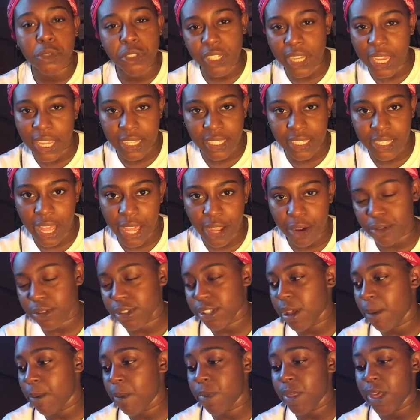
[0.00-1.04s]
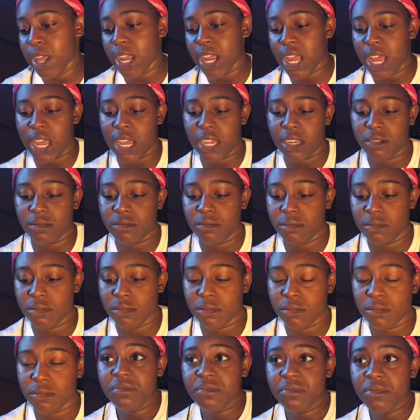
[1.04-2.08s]
shades lighter or something, and
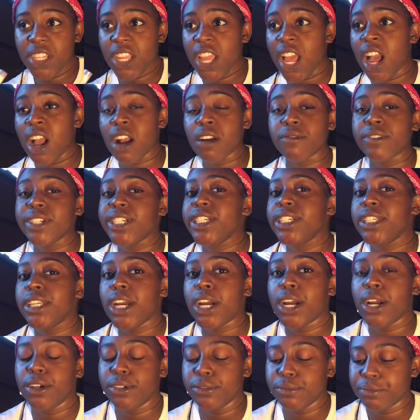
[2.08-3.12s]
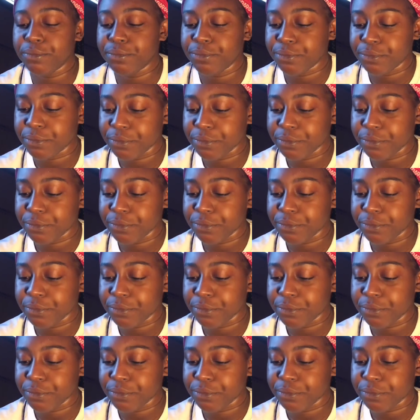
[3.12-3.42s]
I don't really know.